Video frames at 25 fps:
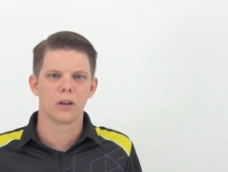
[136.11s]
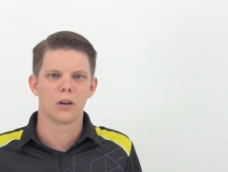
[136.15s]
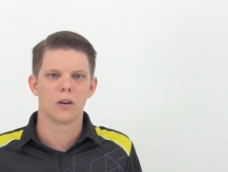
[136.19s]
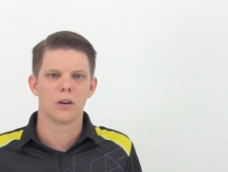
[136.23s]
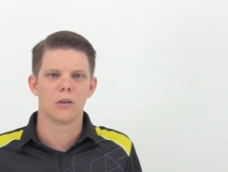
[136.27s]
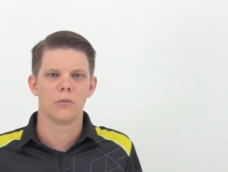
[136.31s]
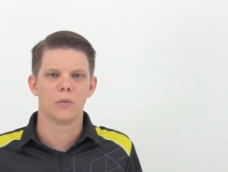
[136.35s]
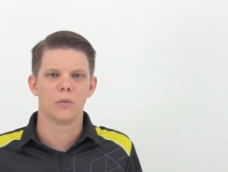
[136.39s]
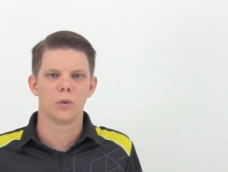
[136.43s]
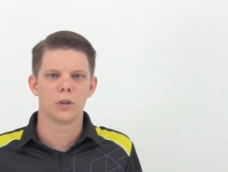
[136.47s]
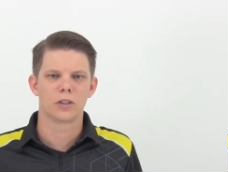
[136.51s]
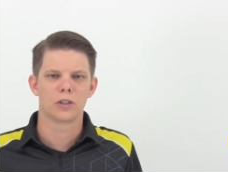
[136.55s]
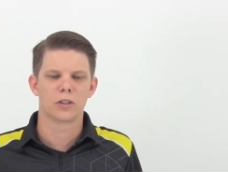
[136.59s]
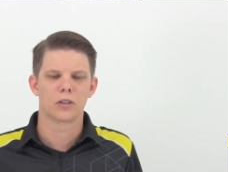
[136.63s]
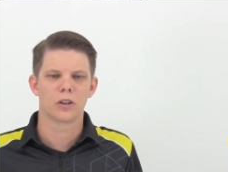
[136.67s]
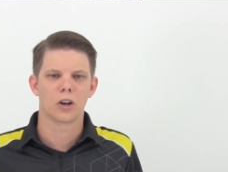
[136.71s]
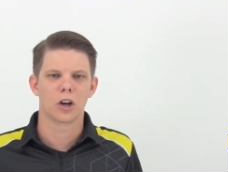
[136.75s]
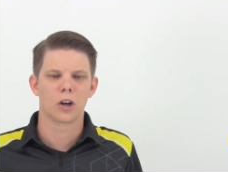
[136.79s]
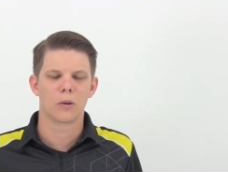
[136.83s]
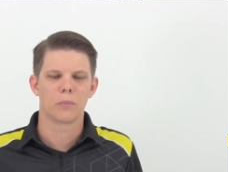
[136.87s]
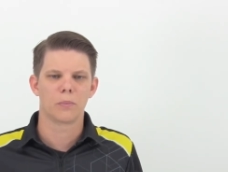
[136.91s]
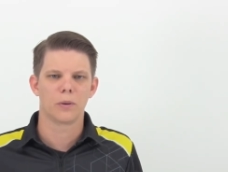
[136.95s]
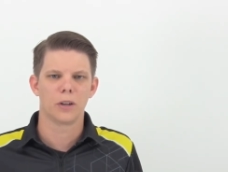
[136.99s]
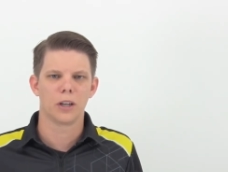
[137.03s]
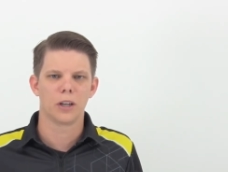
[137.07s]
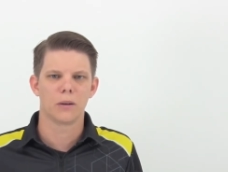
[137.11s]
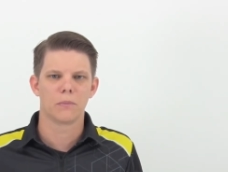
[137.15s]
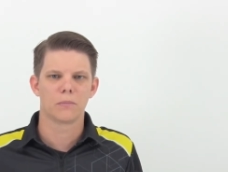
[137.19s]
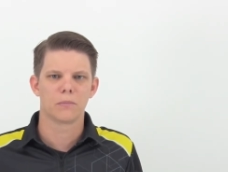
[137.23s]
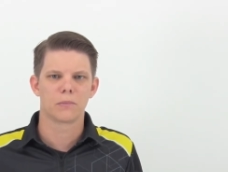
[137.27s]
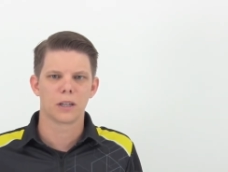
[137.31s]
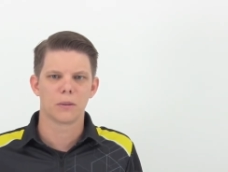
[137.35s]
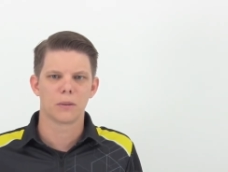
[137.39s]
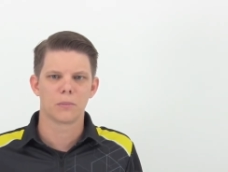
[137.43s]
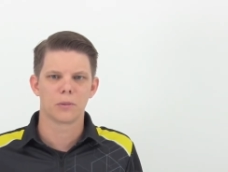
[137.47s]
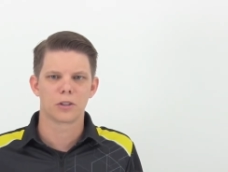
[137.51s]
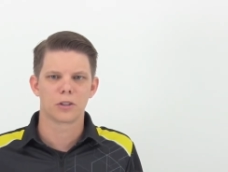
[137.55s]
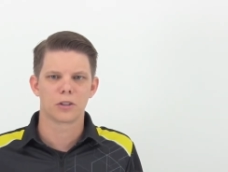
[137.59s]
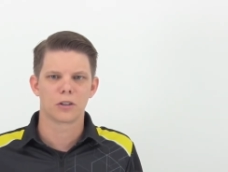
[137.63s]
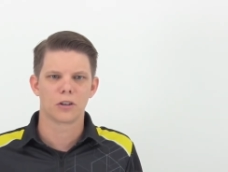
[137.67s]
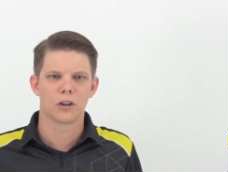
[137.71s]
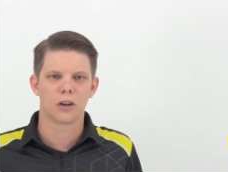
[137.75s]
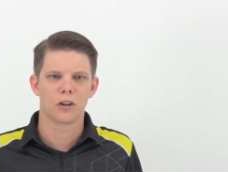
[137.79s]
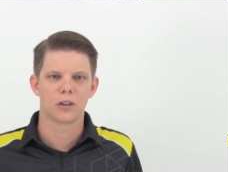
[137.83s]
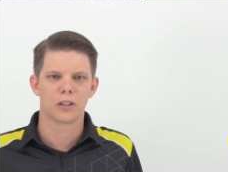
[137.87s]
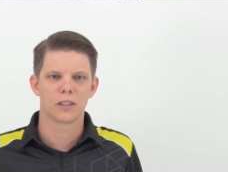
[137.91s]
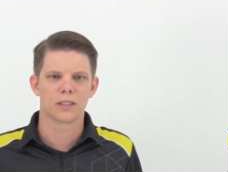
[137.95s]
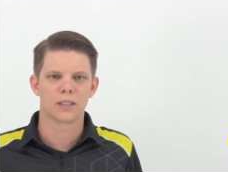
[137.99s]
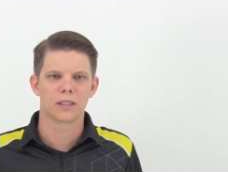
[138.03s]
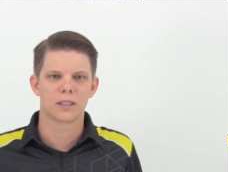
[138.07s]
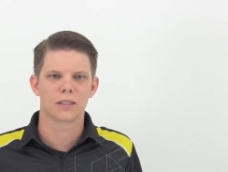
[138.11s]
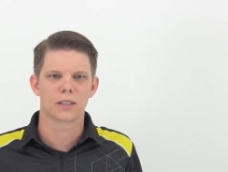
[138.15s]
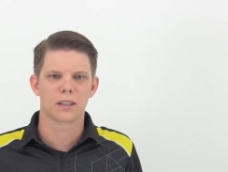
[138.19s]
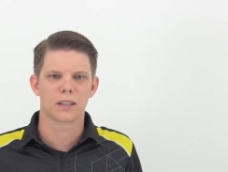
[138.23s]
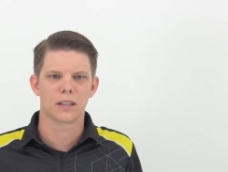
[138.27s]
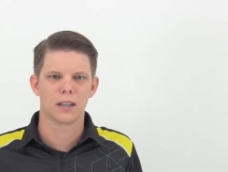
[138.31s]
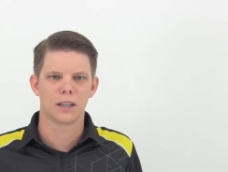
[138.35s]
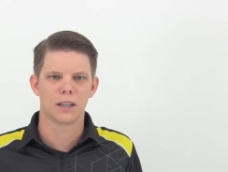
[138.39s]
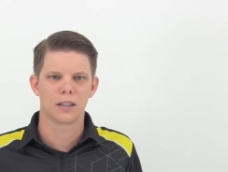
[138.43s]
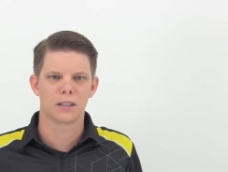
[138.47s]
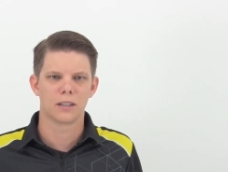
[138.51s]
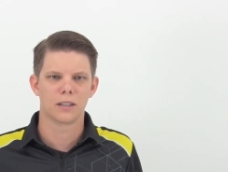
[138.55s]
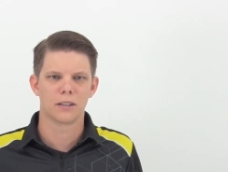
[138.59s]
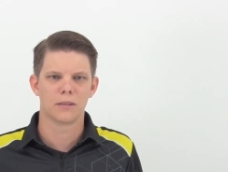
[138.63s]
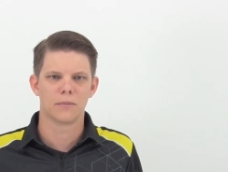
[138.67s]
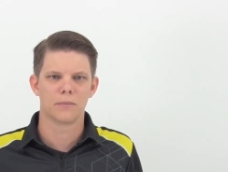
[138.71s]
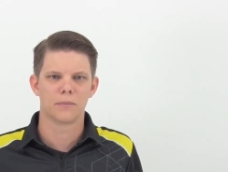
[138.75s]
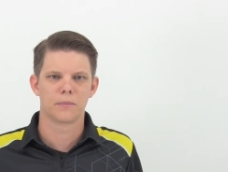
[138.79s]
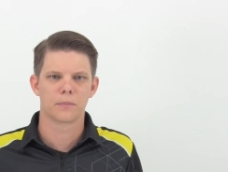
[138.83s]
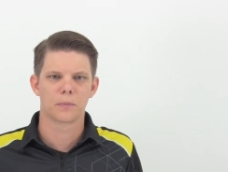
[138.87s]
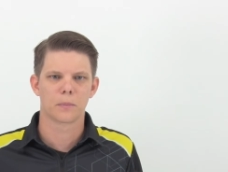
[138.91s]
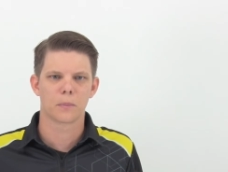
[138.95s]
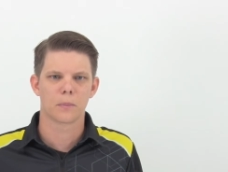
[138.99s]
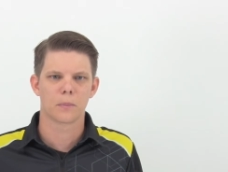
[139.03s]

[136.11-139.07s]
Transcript: of which the RPM temperature harness is connected.